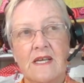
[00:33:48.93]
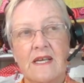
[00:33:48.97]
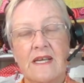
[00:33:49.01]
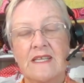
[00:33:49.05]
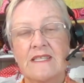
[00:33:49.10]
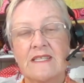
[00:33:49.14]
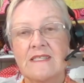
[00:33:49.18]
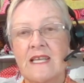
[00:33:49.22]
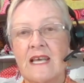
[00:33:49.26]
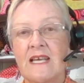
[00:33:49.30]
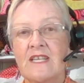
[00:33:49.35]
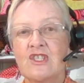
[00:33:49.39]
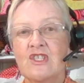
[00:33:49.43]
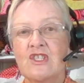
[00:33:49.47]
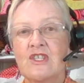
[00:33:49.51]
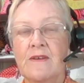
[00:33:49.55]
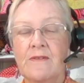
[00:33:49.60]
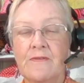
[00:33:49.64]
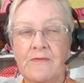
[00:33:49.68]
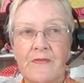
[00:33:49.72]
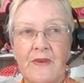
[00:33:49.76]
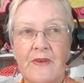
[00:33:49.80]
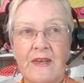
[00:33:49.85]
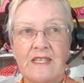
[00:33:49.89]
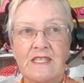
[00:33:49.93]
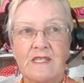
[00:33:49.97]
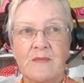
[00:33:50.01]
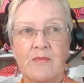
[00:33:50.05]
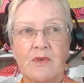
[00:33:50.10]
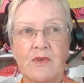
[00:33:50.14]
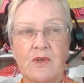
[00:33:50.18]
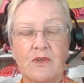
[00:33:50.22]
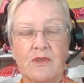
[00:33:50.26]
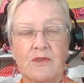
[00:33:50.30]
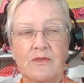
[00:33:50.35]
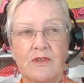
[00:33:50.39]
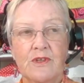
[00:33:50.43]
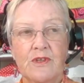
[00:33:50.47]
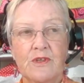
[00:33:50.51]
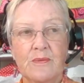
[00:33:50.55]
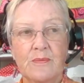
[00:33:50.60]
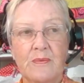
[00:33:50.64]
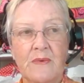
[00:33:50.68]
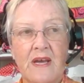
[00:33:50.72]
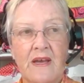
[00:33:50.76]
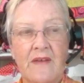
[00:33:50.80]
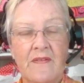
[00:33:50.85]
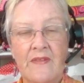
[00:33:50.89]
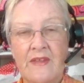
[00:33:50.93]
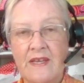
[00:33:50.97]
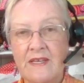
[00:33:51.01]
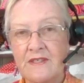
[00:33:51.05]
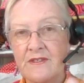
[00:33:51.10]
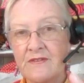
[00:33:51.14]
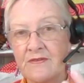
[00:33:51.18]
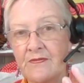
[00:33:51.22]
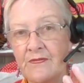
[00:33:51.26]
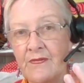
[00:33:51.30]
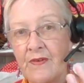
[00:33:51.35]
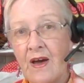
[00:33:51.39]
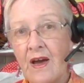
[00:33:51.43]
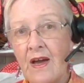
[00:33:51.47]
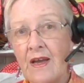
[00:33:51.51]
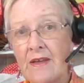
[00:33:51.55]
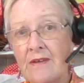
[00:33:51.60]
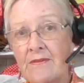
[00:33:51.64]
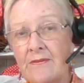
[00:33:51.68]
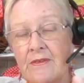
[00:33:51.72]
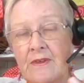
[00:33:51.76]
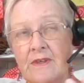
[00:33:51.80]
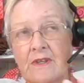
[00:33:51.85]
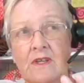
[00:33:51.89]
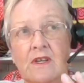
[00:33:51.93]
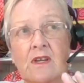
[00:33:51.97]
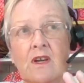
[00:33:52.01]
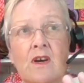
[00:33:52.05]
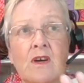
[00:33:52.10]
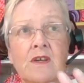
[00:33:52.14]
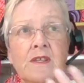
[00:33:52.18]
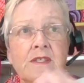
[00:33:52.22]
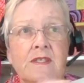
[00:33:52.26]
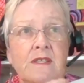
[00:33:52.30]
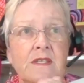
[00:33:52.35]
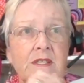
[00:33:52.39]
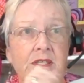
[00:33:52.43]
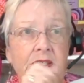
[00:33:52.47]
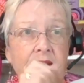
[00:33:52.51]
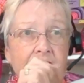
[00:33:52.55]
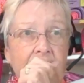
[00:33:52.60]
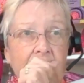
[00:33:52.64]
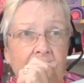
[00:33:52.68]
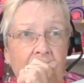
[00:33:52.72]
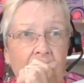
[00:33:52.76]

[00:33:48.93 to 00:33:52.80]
It's actually a Facebook group, and there's 5 classes.